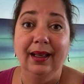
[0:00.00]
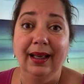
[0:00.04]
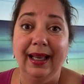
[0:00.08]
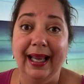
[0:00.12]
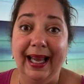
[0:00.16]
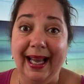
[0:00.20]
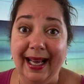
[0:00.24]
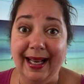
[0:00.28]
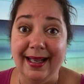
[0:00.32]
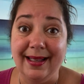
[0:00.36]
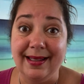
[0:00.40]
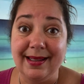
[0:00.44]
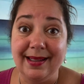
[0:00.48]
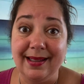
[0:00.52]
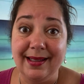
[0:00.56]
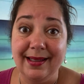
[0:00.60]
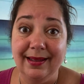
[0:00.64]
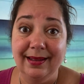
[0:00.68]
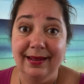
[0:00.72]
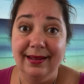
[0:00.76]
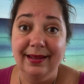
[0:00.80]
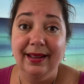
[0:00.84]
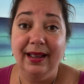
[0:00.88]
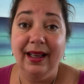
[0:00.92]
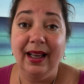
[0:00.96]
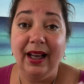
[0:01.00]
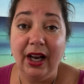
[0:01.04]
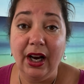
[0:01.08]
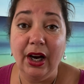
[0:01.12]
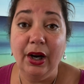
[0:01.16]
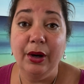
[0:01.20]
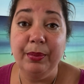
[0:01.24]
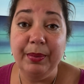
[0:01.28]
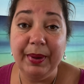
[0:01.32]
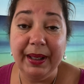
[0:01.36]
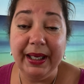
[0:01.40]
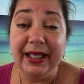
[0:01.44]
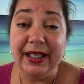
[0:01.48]
Ask,
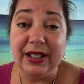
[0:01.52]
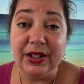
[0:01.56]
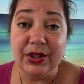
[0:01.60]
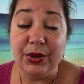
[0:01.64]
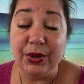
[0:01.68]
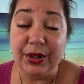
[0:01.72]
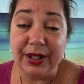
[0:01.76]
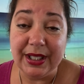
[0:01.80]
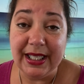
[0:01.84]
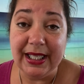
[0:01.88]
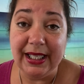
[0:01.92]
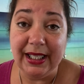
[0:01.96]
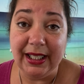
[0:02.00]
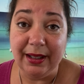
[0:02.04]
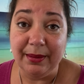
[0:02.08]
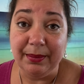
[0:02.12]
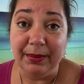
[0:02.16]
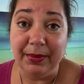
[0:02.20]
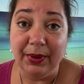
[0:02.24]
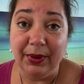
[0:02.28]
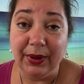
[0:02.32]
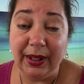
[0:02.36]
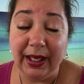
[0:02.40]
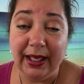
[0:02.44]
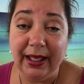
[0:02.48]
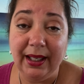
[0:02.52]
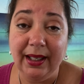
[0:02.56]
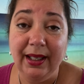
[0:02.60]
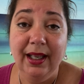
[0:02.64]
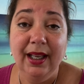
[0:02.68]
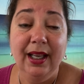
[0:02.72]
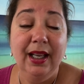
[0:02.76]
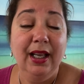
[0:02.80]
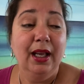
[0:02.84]
how big is your team, okay?